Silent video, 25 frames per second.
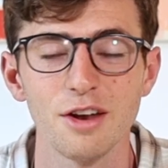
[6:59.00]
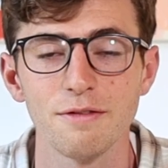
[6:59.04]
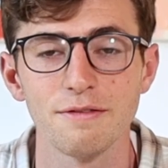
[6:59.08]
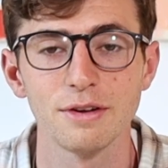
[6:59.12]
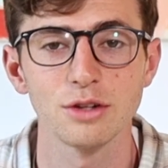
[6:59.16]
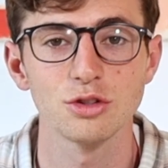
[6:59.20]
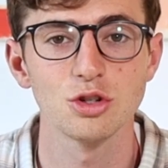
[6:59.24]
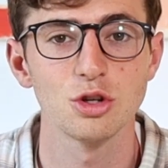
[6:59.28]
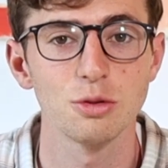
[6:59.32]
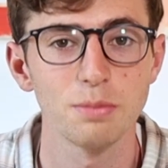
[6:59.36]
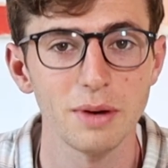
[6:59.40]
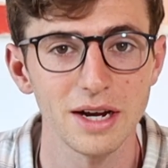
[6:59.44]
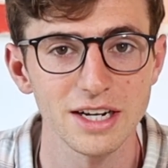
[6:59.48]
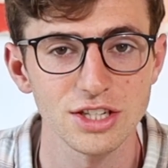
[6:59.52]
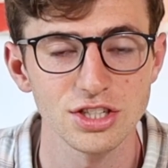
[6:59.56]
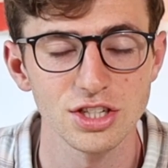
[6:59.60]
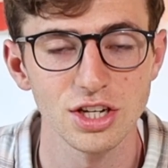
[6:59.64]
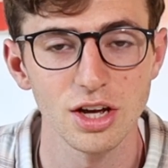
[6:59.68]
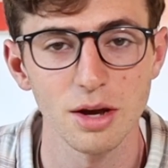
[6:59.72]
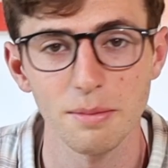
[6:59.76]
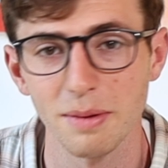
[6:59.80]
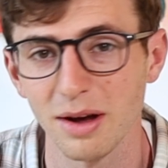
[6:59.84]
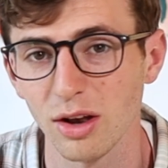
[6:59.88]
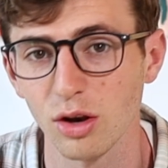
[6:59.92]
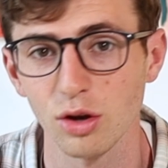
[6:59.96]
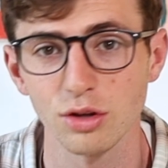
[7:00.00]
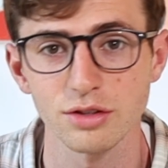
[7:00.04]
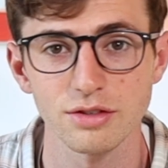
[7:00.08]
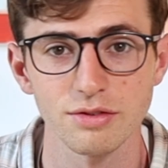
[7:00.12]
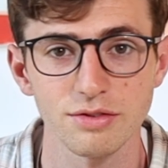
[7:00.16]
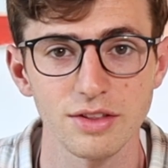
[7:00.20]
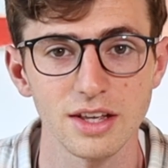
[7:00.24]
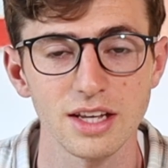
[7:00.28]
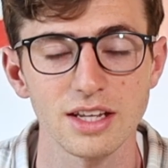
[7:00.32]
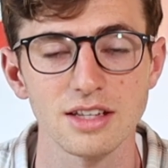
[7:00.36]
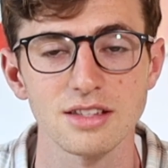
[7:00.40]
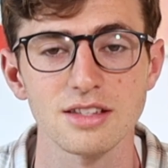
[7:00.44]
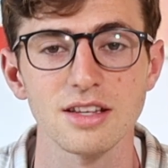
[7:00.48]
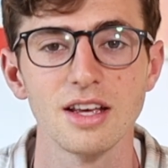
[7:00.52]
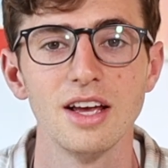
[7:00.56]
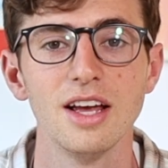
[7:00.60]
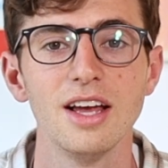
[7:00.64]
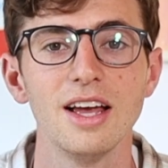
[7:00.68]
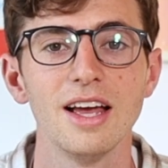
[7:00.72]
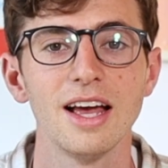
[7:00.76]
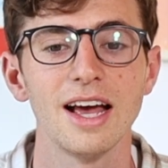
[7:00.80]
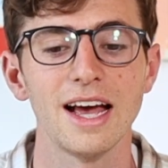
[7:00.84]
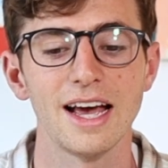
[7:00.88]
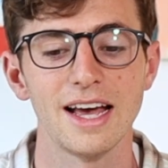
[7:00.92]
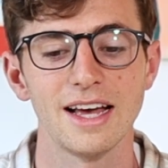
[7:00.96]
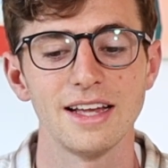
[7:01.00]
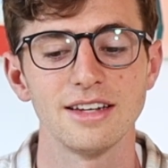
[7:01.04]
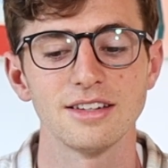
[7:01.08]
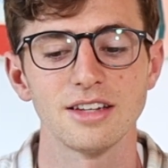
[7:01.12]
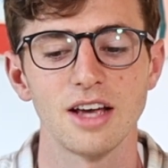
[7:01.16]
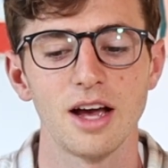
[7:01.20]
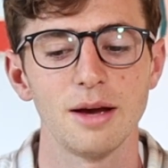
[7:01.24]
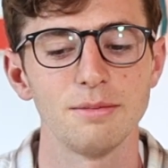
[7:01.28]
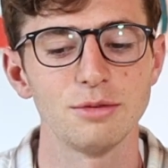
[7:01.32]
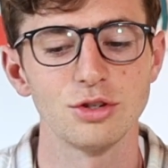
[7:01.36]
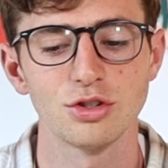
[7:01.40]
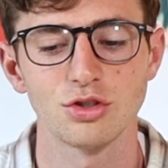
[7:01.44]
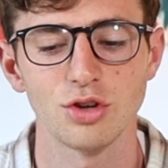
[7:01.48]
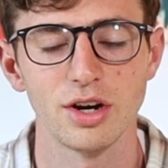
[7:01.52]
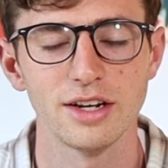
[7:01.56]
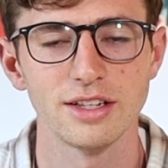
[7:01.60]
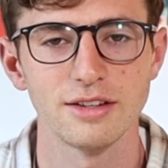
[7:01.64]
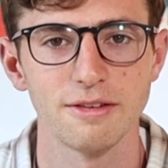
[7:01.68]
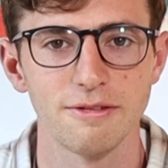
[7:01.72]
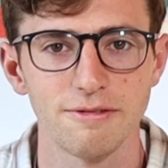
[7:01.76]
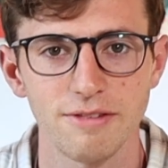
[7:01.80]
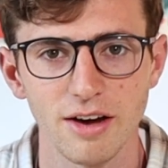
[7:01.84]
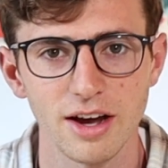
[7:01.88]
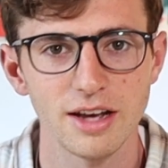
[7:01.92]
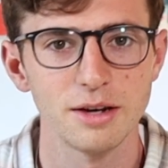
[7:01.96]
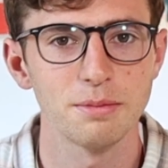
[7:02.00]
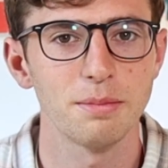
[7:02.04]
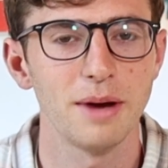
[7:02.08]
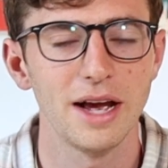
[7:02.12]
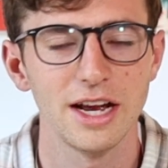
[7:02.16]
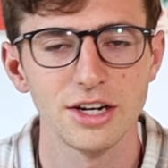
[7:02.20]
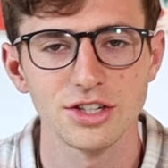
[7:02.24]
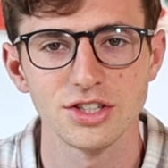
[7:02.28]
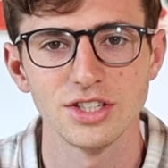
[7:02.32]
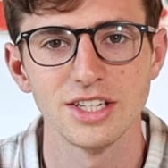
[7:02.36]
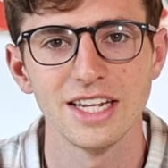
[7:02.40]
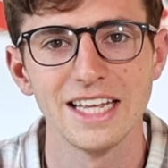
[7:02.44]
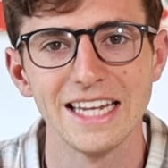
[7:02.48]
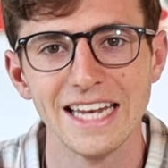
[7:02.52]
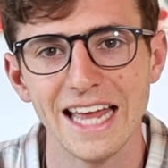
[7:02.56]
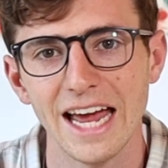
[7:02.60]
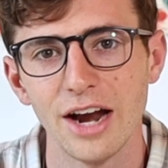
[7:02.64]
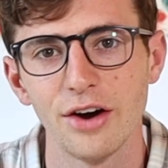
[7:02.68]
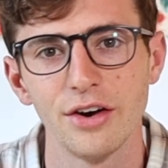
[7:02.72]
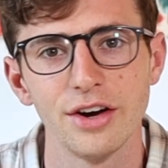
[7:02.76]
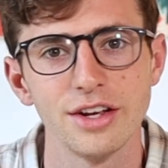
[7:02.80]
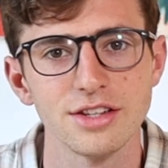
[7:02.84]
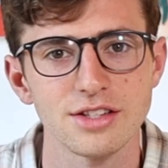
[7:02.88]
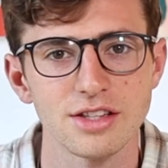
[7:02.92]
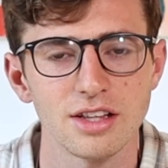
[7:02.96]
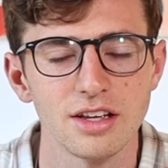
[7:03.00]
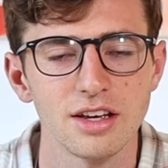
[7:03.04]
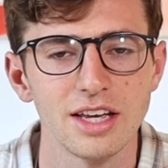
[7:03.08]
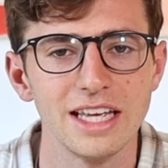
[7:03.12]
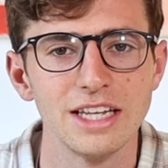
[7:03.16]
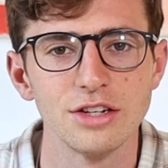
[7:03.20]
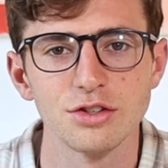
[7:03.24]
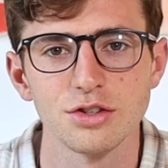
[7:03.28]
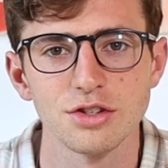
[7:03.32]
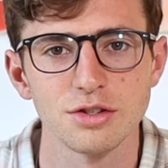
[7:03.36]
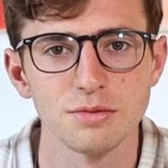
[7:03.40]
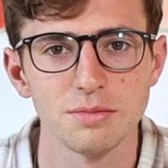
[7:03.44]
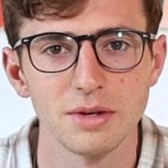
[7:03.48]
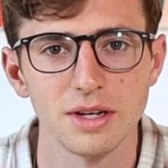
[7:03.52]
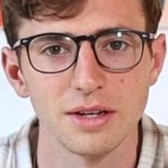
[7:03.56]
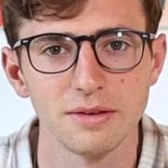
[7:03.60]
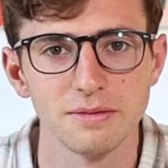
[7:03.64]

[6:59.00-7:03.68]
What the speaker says: don't feel too passionate about lots of things, and I'm just trying to find passion in areas that interest me.